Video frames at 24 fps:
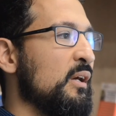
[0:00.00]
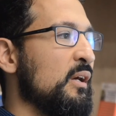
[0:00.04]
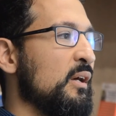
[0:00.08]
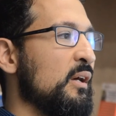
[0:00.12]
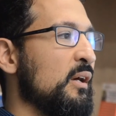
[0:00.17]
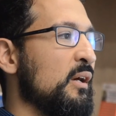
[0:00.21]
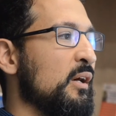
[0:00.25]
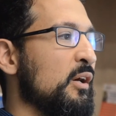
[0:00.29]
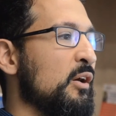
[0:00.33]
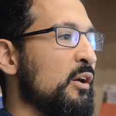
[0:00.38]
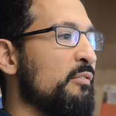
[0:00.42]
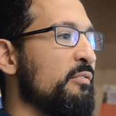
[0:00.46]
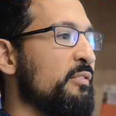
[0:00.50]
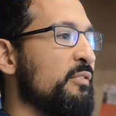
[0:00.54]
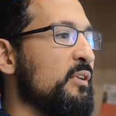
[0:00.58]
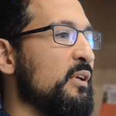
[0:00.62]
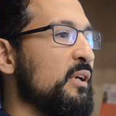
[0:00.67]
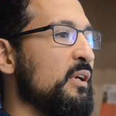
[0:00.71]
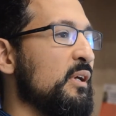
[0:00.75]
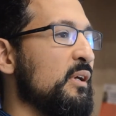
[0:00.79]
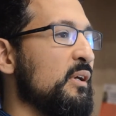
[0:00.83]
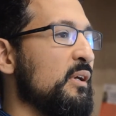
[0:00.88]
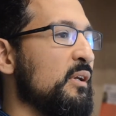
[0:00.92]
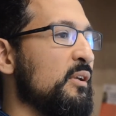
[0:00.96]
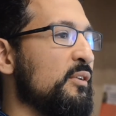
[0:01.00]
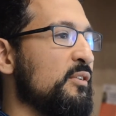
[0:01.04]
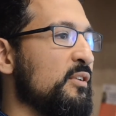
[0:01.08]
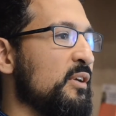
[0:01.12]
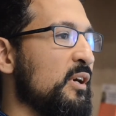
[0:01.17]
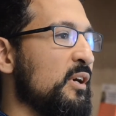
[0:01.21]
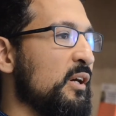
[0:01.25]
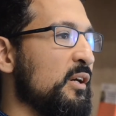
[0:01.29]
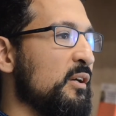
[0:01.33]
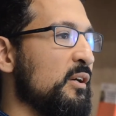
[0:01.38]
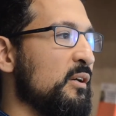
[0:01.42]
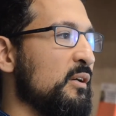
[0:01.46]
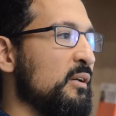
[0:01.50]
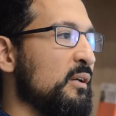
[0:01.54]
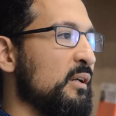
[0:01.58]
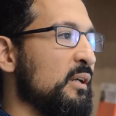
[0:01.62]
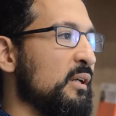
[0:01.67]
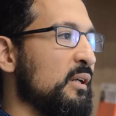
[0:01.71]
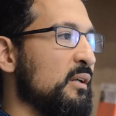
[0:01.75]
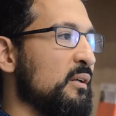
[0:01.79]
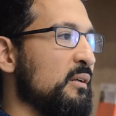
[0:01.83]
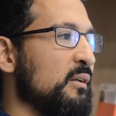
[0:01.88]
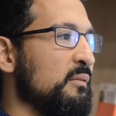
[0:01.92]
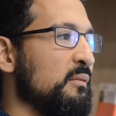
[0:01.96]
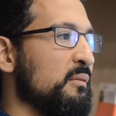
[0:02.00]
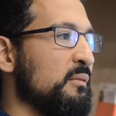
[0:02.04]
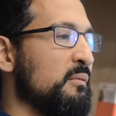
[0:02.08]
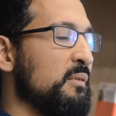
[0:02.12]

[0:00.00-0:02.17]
of the entire